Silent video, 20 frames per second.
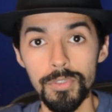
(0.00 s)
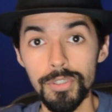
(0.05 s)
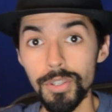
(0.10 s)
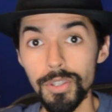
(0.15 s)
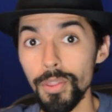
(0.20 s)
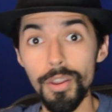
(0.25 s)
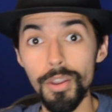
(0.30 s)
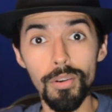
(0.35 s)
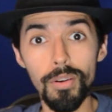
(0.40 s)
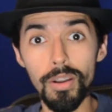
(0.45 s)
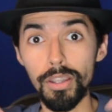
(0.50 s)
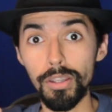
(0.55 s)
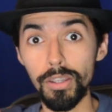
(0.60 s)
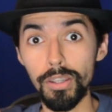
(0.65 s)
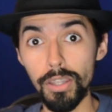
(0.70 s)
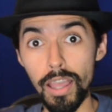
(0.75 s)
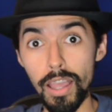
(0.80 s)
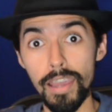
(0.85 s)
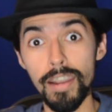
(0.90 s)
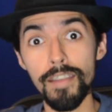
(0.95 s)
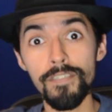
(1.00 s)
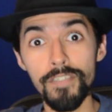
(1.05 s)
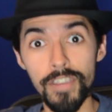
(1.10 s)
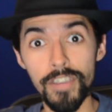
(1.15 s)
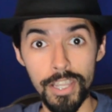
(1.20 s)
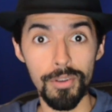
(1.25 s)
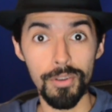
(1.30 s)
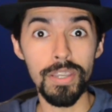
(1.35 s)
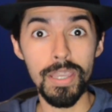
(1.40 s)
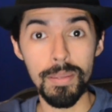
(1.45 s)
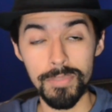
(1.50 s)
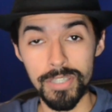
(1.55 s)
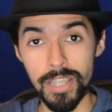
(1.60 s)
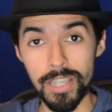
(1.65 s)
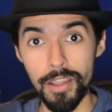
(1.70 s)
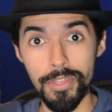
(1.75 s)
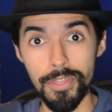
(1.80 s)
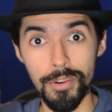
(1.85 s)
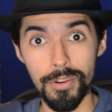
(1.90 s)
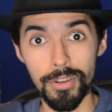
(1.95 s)
So there are a lot of video games
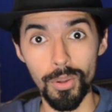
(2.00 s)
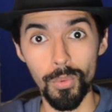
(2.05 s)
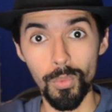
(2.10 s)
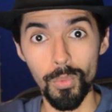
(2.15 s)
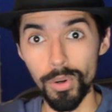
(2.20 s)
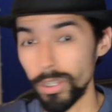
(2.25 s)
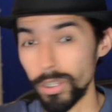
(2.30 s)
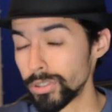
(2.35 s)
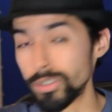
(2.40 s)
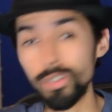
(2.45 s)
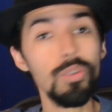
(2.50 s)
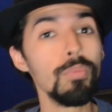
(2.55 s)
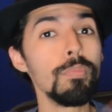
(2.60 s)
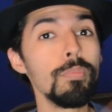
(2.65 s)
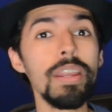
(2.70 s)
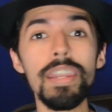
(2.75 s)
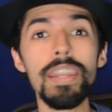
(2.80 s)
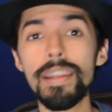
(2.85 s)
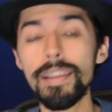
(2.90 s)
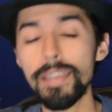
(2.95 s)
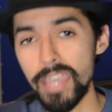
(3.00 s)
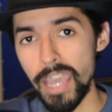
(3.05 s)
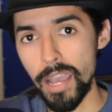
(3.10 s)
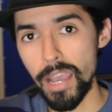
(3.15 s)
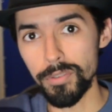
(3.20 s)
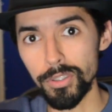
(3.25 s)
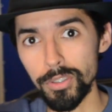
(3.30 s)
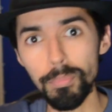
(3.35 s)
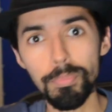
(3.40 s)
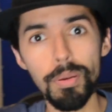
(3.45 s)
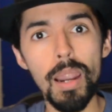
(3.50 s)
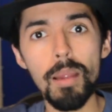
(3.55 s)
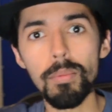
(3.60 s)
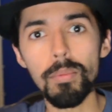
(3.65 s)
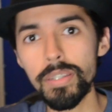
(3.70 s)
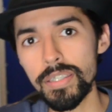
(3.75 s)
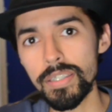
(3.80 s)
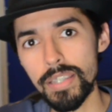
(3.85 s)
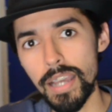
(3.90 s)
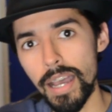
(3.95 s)
out there in the world, too many to count. You'll
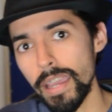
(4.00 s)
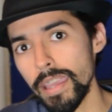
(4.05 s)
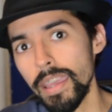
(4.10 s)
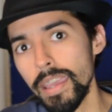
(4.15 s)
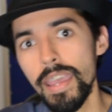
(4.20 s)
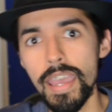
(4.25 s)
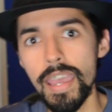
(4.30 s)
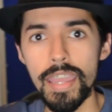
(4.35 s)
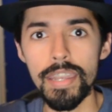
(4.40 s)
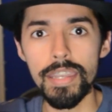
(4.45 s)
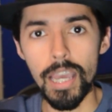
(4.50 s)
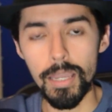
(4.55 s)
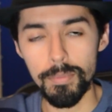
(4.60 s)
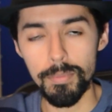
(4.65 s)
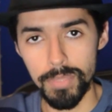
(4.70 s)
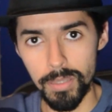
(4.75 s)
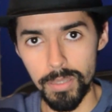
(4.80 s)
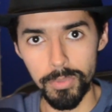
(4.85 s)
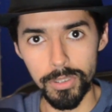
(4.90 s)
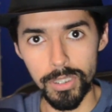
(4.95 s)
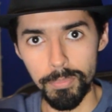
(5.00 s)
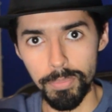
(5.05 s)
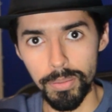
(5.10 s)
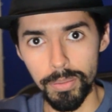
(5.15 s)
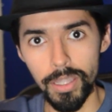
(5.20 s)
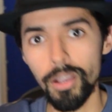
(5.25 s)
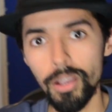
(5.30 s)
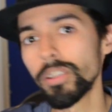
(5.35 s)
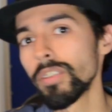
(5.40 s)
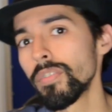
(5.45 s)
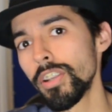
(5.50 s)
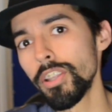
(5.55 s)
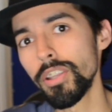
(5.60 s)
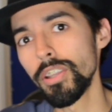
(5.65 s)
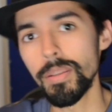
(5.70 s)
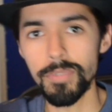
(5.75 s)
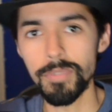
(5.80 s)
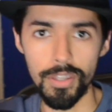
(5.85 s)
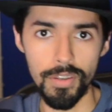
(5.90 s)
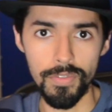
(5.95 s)
probably die and not be able to play all the video
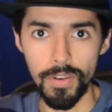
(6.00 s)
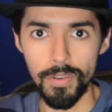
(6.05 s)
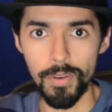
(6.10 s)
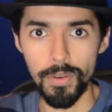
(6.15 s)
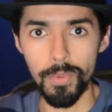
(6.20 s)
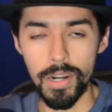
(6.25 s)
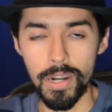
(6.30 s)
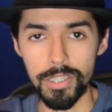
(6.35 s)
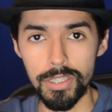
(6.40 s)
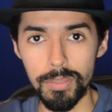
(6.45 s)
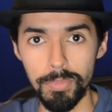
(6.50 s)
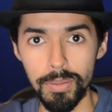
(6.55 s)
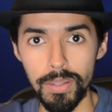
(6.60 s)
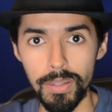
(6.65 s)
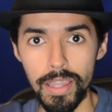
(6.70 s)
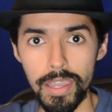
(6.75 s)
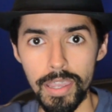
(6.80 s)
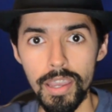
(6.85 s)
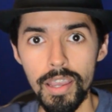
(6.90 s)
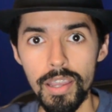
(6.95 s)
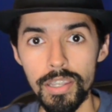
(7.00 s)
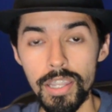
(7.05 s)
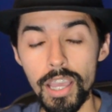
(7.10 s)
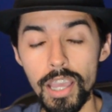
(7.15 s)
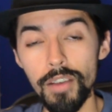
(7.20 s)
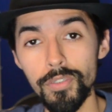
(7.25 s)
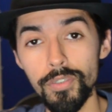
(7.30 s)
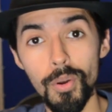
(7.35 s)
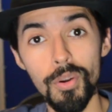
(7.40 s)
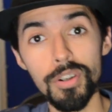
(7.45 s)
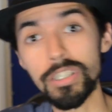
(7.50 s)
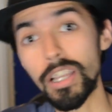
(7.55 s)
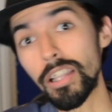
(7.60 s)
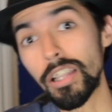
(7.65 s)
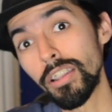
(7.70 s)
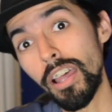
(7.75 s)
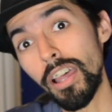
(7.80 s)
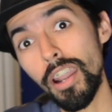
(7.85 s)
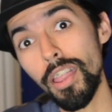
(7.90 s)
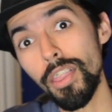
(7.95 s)
games that you've ever wanted to play. Now, of course, a
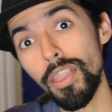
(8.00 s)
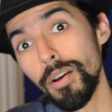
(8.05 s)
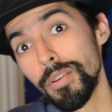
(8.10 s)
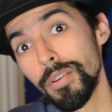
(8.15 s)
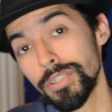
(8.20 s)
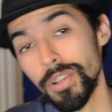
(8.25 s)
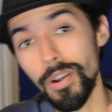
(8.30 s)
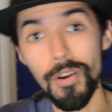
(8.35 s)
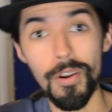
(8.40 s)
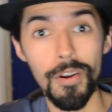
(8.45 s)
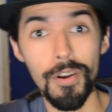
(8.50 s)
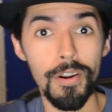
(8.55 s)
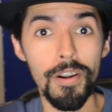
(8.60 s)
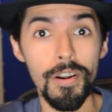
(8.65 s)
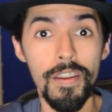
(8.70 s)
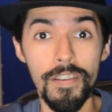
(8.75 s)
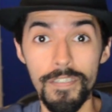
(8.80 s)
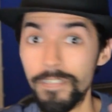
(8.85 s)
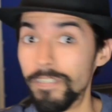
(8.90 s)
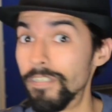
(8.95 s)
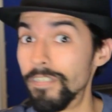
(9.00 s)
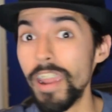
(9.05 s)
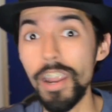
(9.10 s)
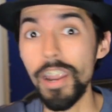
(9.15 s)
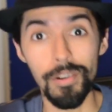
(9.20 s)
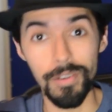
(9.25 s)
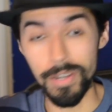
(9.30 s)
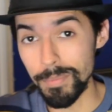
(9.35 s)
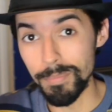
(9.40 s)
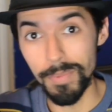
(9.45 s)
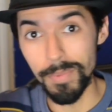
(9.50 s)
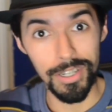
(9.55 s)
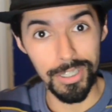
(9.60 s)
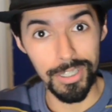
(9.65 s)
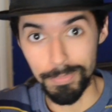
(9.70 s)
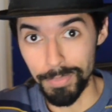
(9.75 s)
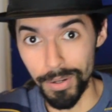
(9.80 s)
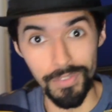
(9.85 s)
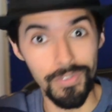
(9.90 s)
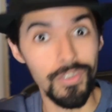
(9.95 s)
lot of those are very
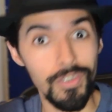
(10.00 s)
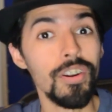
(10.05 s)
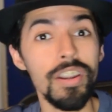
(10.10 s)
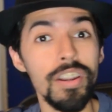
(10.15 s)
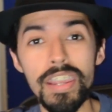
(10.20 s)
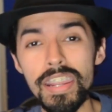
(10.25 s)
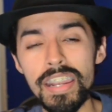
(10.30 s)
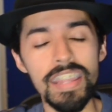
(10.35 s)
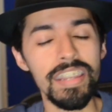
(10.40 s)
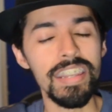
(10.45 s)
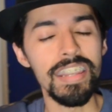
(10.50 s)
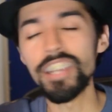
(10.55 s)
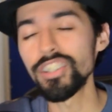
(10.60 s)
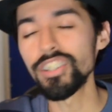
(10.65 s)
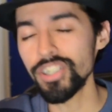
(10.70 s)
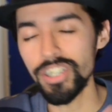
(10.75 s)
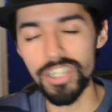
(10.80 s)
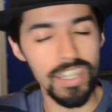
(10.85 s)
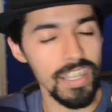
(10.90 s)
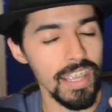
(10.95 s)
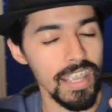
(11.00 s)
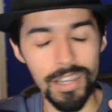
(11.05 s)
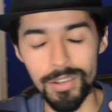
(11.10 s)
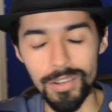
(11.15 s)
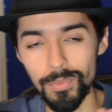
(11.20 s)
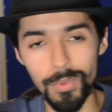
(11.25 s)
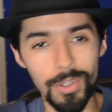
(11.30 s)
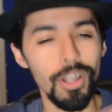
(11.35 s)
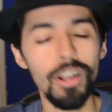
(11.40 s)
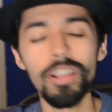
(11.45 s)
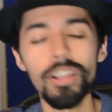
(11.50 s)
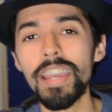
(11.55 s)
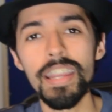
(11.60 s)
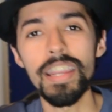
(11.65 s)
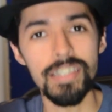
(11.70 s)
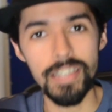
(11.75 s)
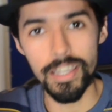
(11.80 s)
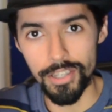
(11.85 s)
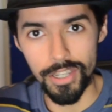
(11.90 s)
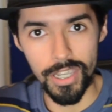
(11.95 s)
much perverted and ecchi and with all the
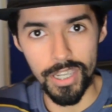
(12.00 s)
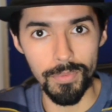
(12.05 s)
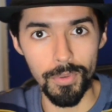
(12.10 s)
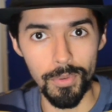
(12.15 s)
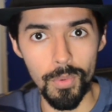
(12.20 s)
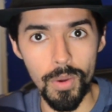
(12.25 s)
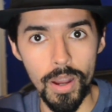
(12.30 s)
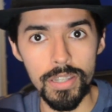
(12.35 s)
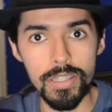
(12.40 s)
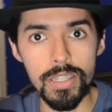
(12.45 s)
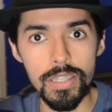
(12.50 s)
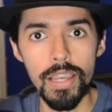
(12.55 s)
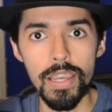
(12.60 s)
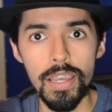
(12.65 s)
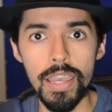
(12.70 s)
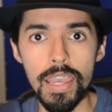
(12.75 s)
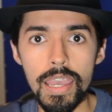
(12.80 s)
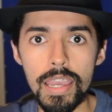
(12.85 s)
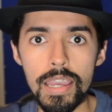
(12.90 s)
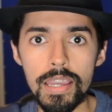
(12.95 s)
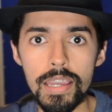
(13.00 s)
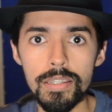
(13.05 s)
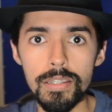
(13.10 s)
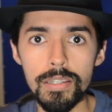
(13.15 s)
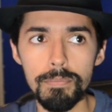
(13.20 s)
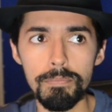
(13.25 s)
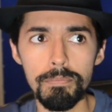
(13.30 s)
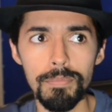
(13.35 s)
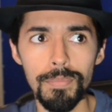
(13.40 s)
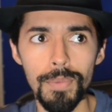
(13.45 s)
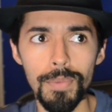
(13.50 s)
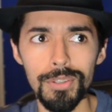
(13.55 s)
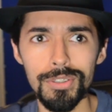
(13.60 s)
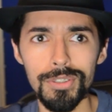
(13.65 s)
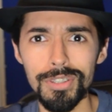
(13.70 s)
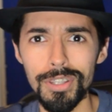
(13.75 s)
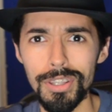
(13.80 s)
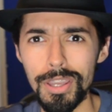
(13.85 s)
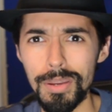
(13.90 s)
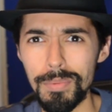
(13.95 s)
hentai you could ever want, and
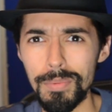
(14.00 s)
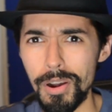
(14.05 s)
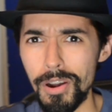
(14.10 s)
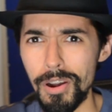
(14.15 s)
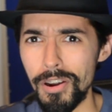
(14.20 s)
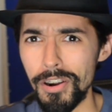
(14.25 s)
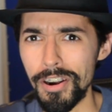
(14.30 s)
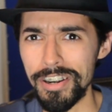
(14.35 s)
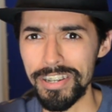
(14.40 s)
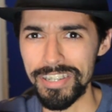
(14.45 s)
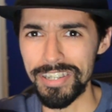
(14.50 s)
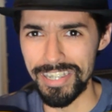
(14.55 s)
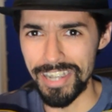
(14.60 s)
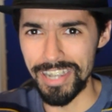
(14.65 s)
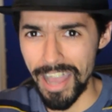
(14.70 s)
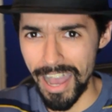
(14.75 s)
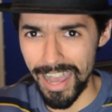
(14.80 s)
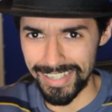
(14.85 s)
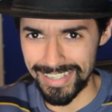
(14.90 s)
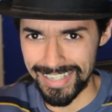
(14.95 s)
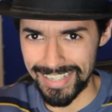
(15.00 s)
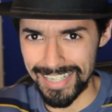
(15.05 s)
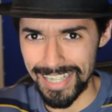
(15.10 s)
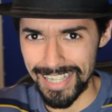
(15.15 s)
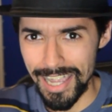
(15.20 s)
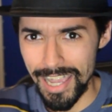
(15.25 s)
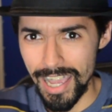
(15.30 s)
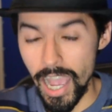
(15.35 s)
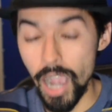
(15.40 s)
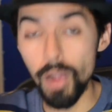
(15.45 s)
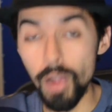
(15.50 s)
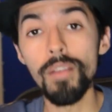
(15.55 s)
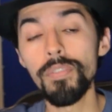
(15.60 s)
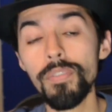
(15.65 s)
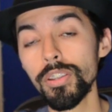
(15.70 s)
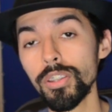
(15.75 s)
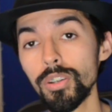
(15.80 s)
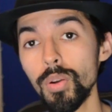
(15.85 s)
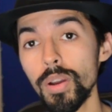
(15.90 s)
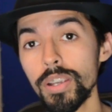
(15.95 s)
most of them are not.
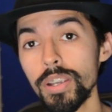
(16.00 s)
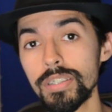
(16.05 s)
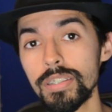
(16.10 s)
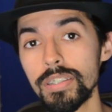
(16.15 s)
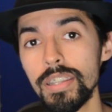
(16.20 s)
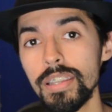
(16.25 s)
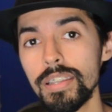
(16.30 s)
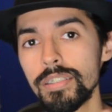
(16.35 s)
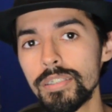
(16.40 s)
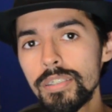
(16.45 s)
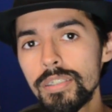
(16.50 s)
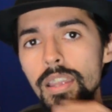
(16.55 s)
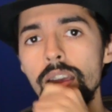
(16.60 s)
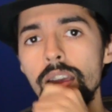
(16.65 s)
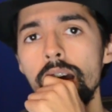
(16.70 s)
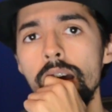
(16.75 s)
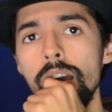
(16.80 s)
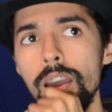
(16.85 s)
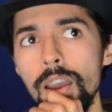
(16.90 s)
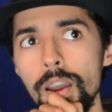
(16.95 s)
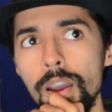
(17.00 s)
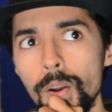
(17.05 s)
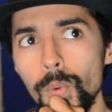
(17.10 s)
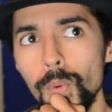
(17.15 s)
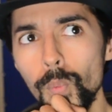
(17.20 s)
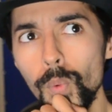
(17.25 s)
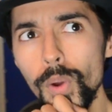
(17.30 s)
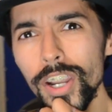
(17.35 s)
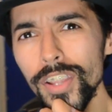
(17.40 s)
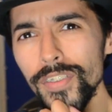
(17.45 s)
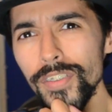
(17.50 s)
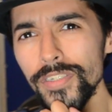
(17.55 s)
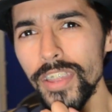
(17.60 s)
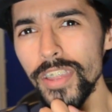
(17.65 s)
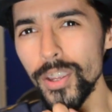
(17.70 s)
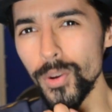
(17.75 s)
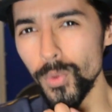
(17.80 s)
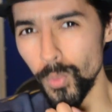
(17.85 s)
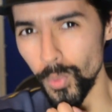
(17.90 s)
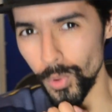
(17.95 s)
However, the question is, what if
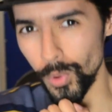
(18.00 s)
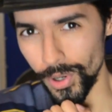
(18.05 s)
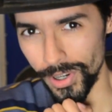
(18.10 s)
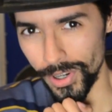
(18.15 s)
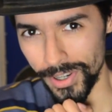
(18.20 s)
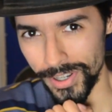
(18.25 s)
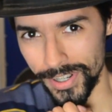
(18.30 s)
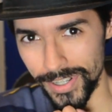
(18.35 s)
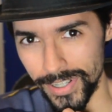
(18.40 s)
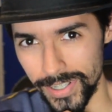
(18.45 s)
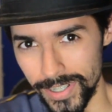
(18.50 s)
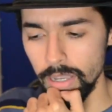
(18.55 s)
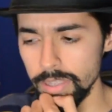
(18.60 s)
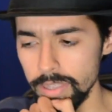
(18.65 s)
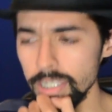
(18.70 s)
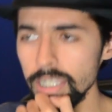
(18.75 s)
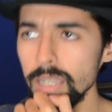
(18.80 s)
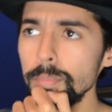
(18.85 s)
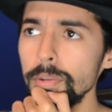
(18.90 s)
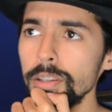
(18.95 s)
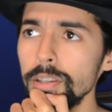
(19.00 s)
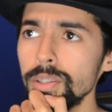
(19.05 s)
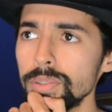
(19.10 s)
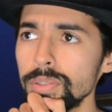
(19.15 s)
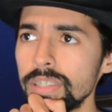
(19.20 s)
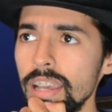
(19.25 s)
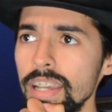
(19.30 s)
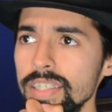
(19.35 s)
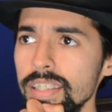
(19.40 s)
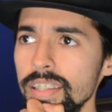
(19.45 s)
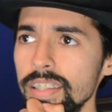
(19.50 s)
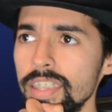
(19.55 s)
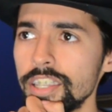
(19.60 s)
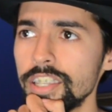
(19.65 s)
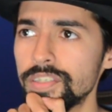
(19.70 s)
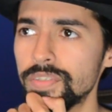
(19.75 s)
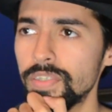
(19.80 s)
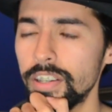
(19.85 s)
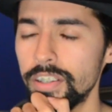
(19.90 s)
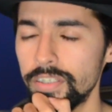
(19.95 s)
they were? I think about those kinds of
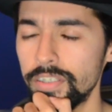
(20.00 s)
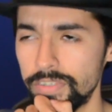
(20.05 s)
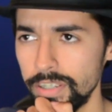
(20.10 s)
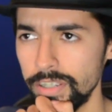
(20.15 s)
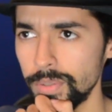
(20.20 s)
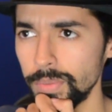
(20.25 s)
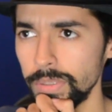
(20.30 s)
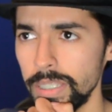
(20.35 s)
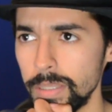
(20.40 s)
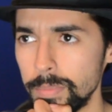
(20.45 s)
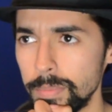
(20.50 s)
things very frequently,